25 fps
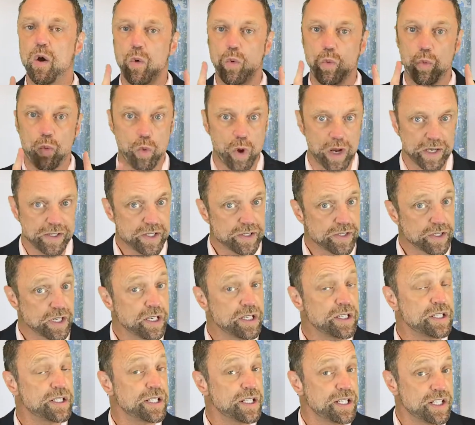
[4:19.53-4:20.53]
Once
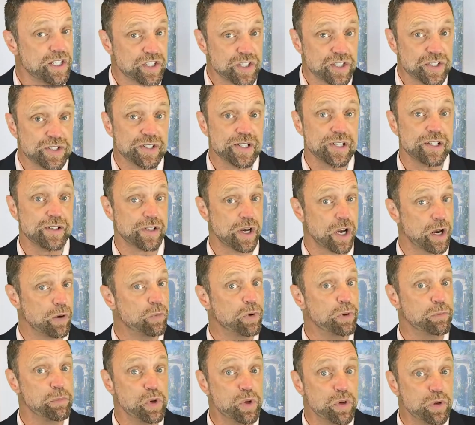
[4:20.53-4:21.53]
contingencies are
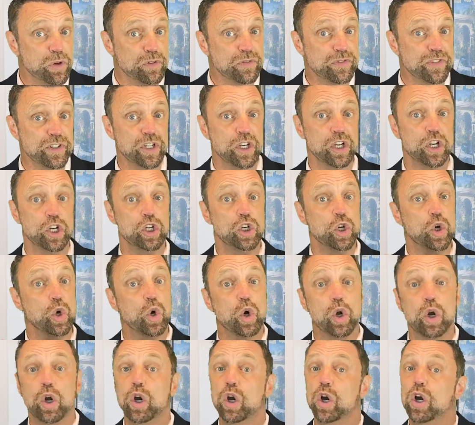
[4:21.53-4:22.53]
removed,
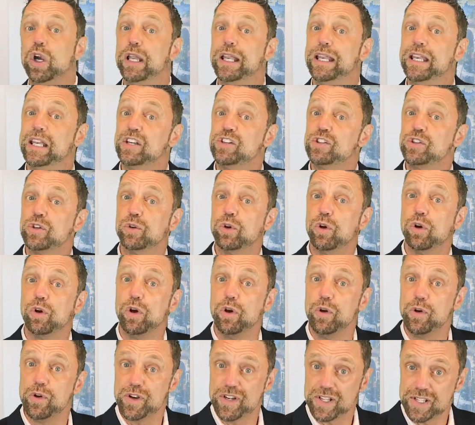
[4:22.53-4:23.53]
your initial
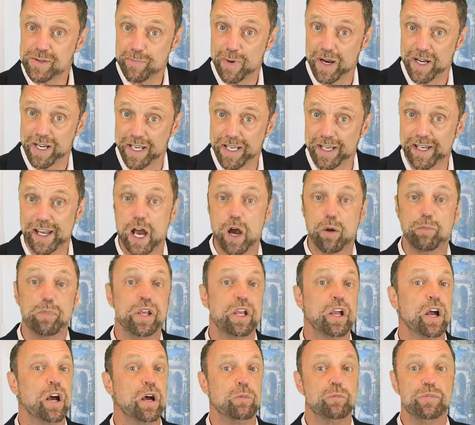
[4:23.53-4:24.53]
earnest money now
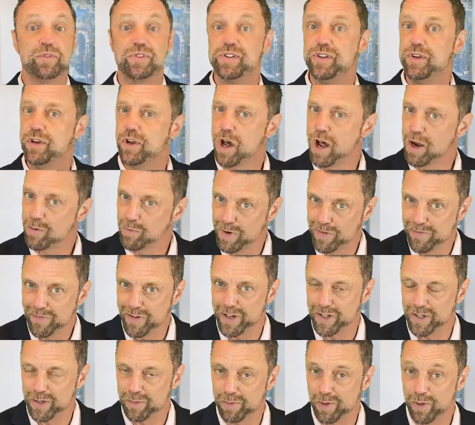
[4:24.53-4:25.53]
becomes
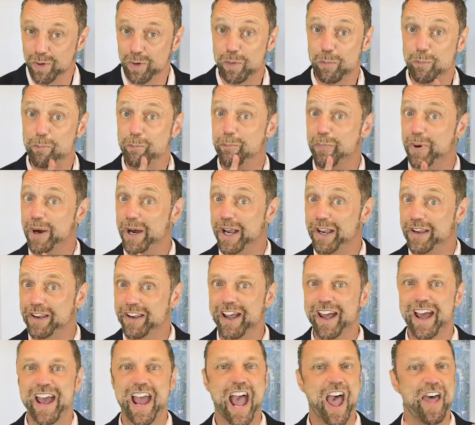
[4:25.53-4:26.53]
non-refundable. But
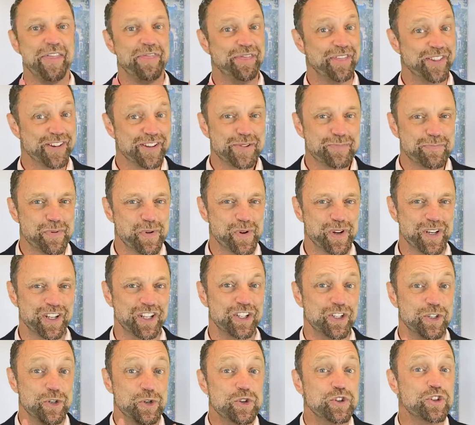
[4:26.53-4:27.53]
at this point,
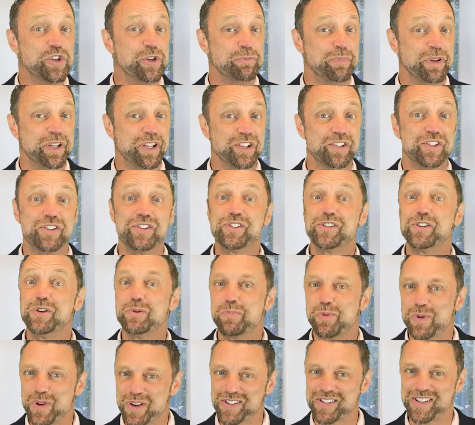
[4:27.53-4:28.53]
you should be
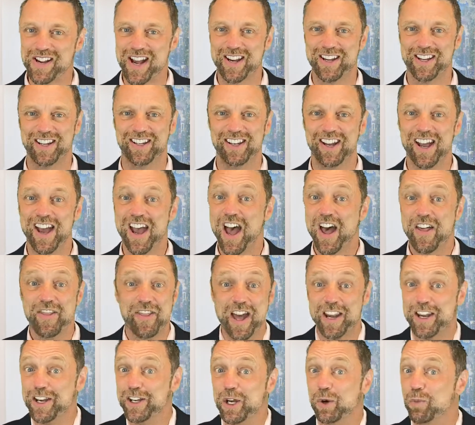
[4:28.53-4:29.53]
super excited
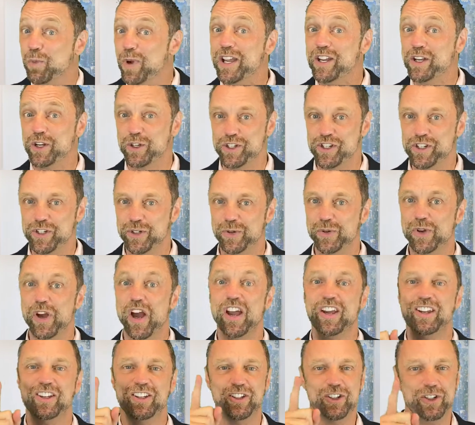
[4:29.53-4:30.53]
that in a week or two,
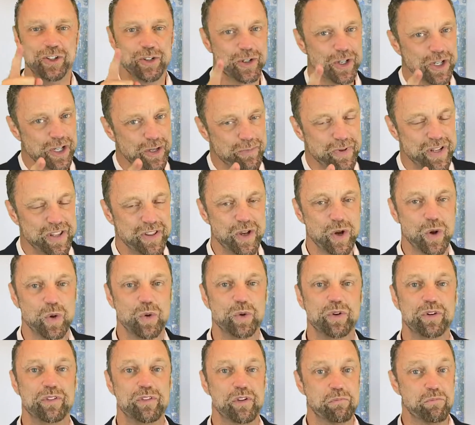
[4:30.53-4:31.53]
you're going to be the
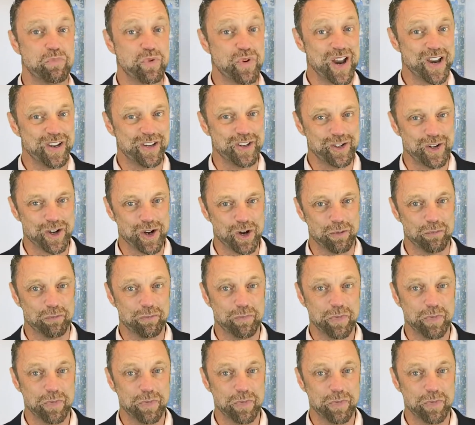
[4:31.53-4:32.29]
owner of a brand new home.